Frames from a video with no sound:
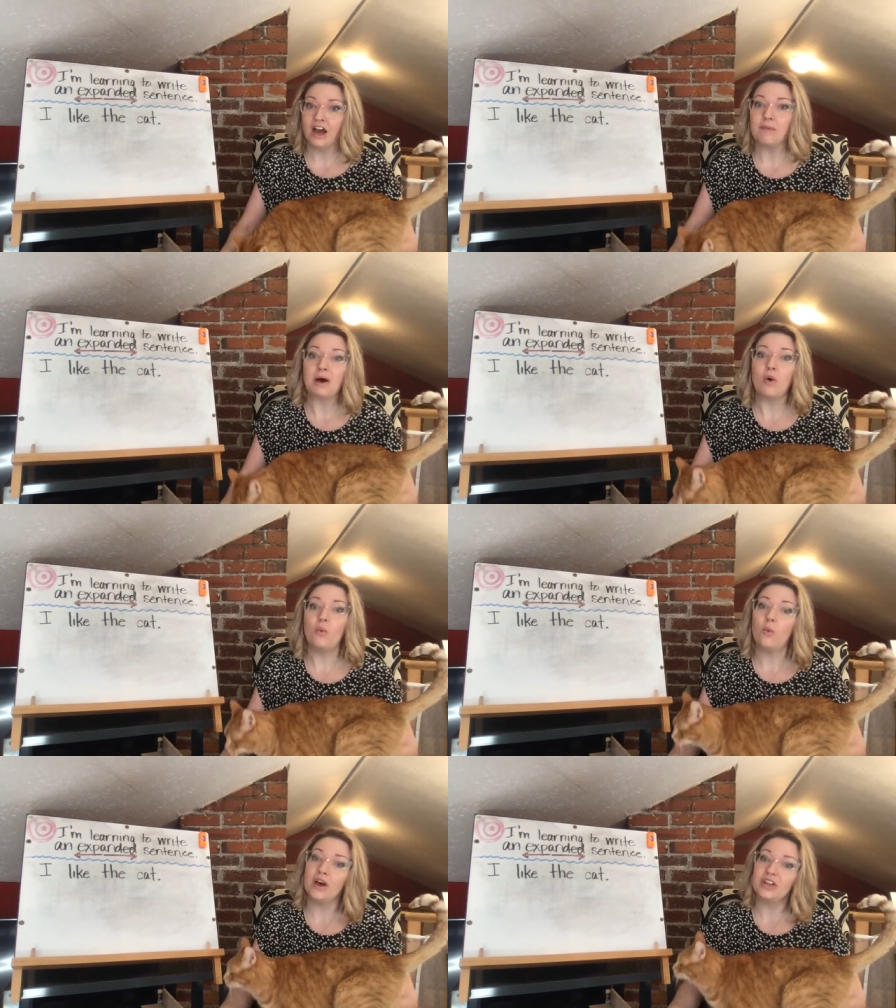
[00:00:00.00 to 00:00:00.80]

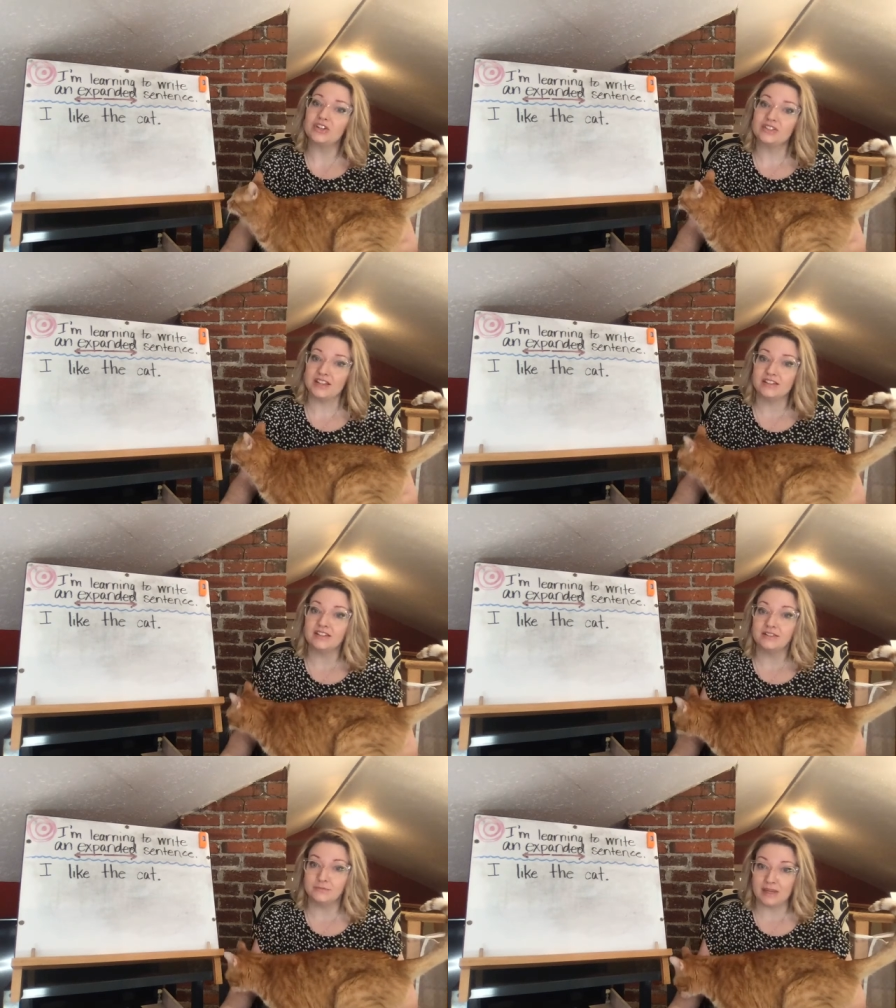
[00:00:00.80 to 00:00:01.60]
about what your
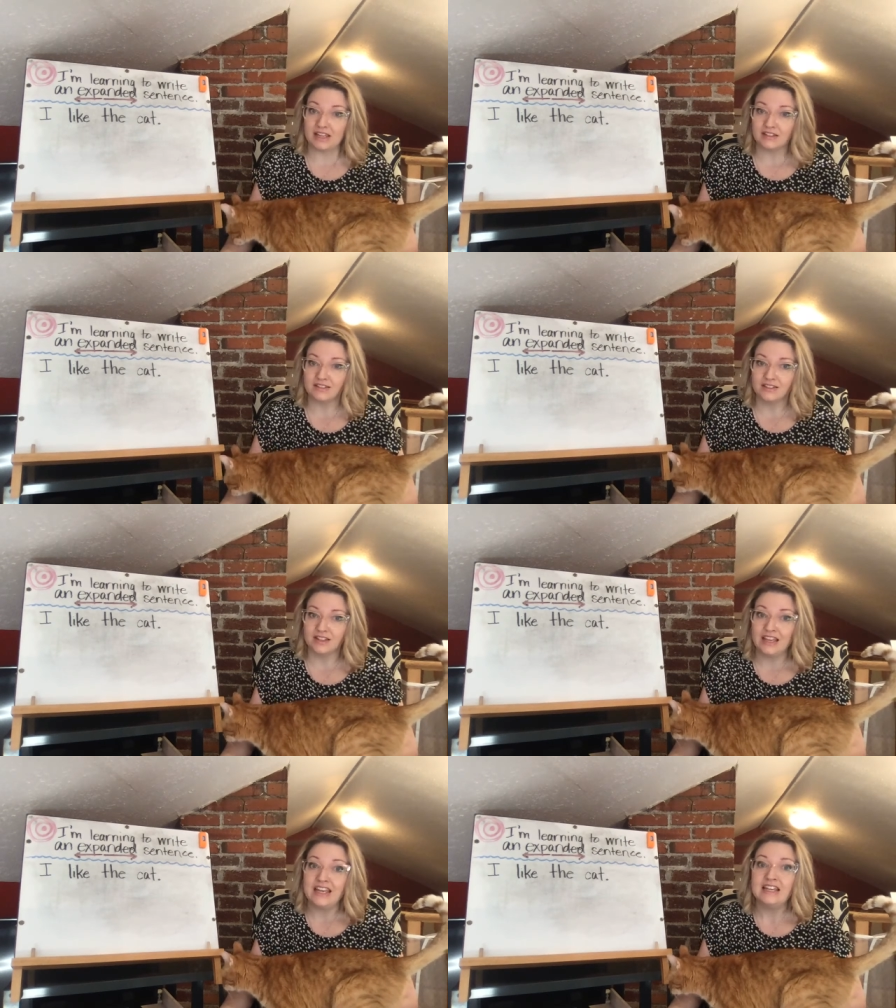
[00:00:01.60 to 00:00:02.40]
sentence means.
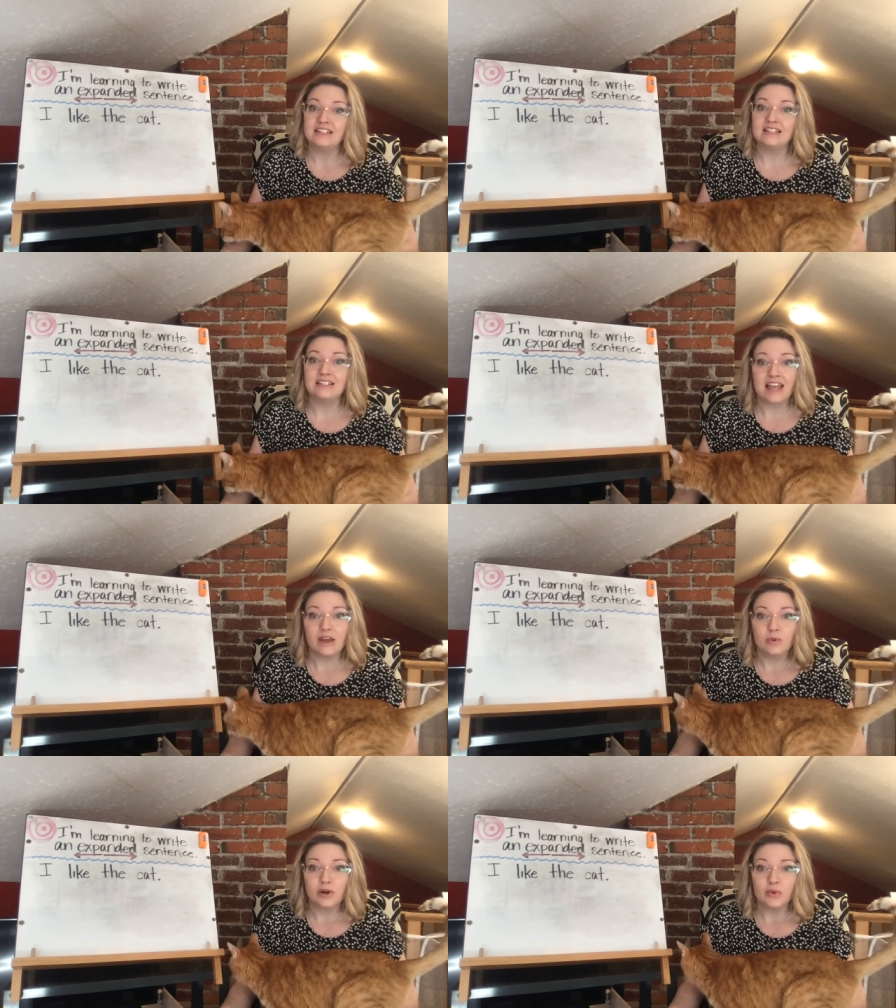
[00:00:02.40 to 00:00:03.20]
Today
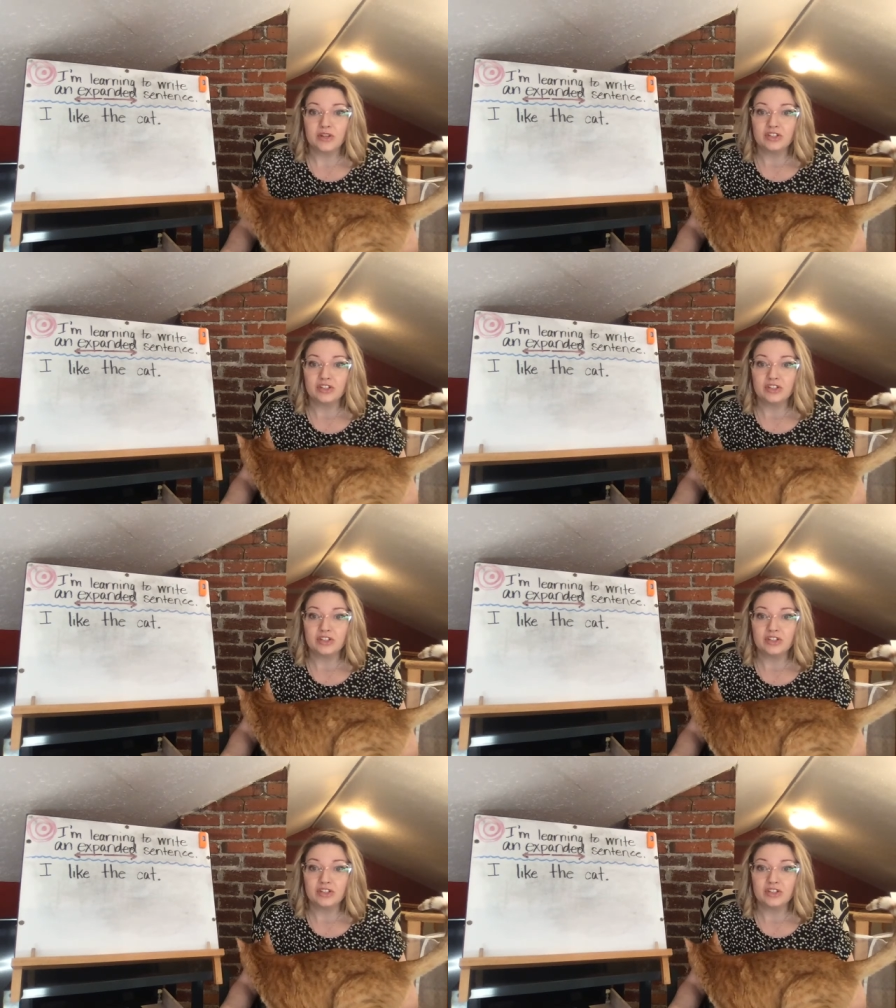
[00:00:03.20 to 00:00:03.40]
we're going